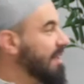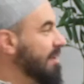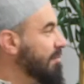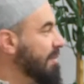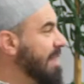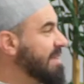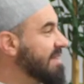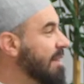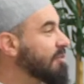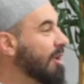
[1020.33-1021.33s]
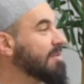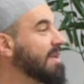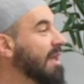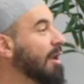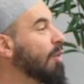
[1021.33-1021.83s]
Maybe sometimes
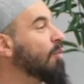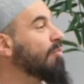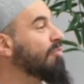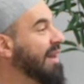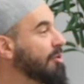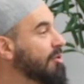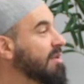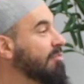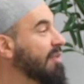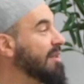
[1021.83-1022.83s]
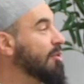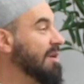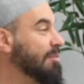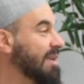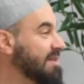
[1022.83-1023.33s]
Allah will break you to break your
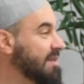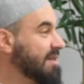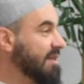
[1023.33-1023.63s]
complacency.